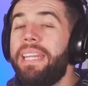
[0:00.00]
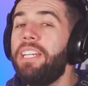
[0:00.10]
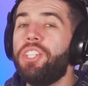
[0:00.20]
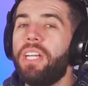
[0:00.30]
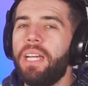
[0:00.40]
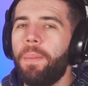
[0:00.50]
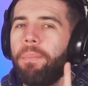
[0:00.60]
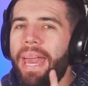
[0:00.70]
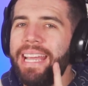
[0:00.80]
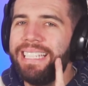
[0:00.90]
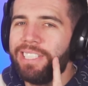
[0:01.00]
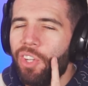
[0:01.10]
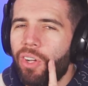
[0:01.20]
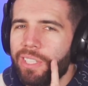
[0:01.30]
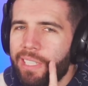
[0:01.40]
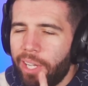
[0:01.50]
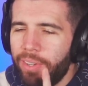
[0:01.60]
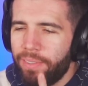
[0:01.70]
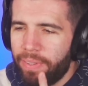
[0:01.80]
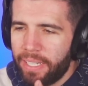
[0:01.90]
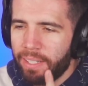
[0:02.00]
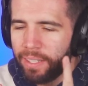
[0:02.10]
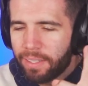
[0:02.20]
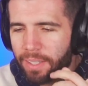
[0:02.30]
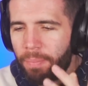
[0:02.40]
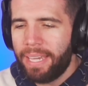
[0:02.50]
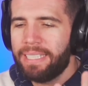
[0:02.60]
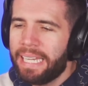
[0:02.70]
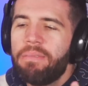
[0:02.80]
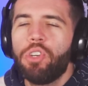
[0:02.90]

this year, pace is not the only thing that makes a team